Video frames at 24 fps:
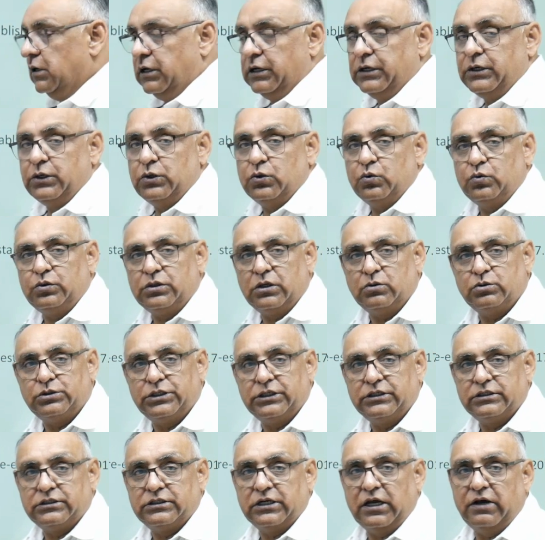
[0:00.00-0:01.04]
in
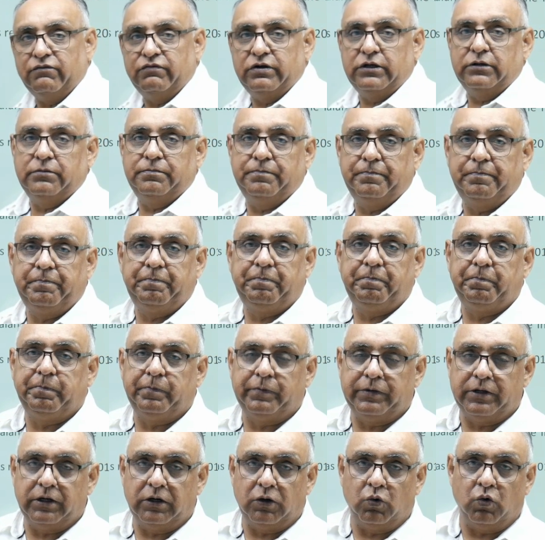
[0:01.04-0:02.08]
2007,
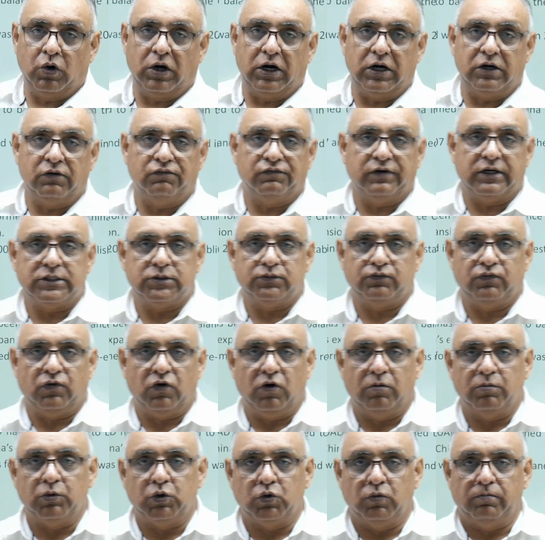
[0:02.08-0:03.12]
the Quad was
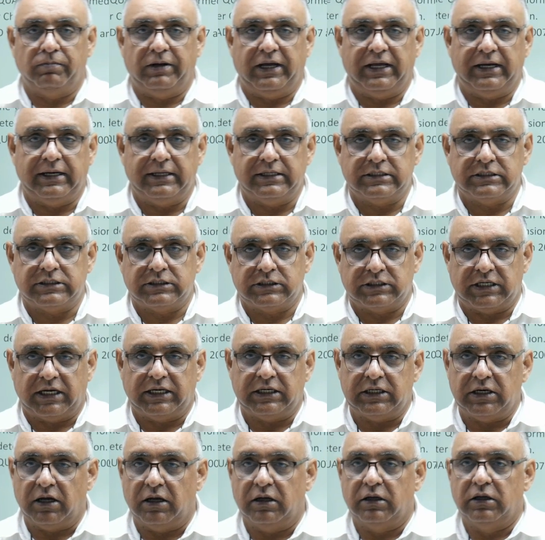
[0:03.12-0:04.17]
formed to balance
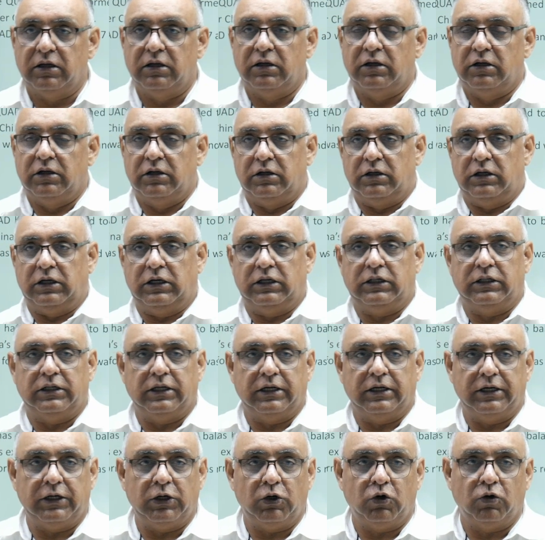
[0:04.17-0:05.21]
China in the
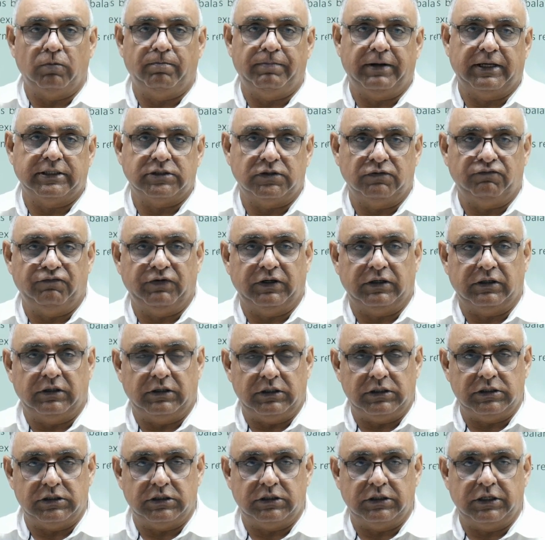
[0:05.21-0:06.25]
Indo-Pacific
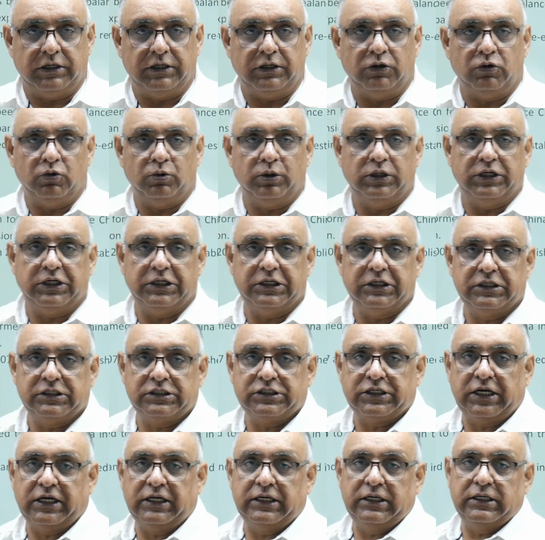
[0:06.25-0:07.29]
region and to deter
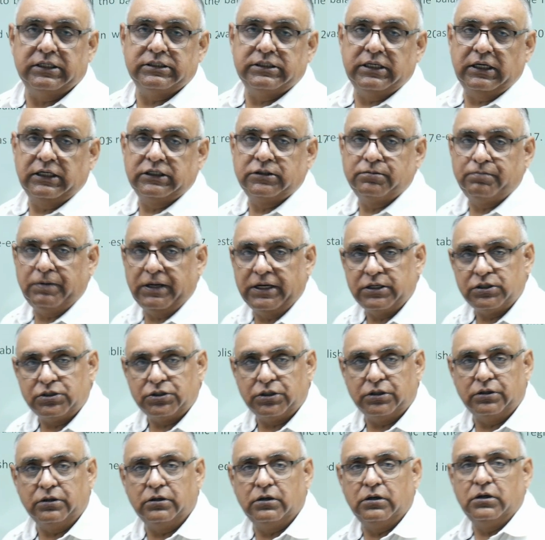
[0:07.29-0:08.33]
China's
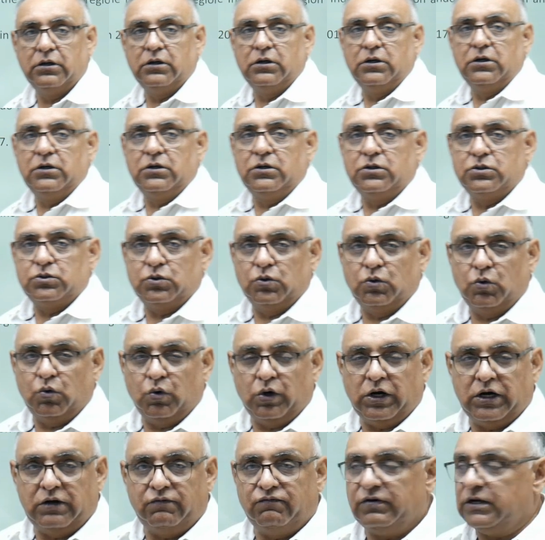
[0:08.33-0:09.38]
expansion. So
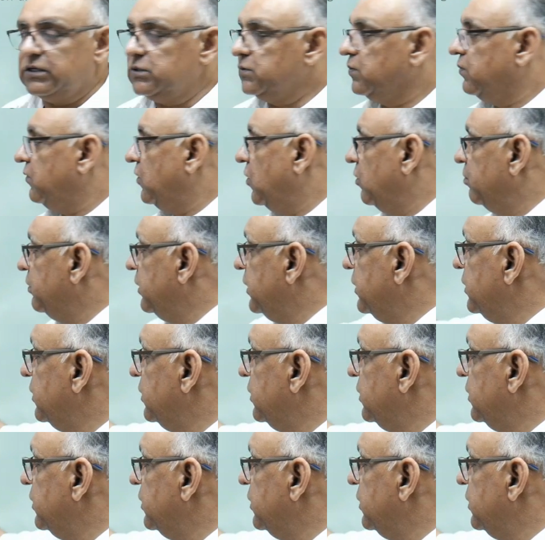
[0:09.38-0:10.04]
Quad was formed in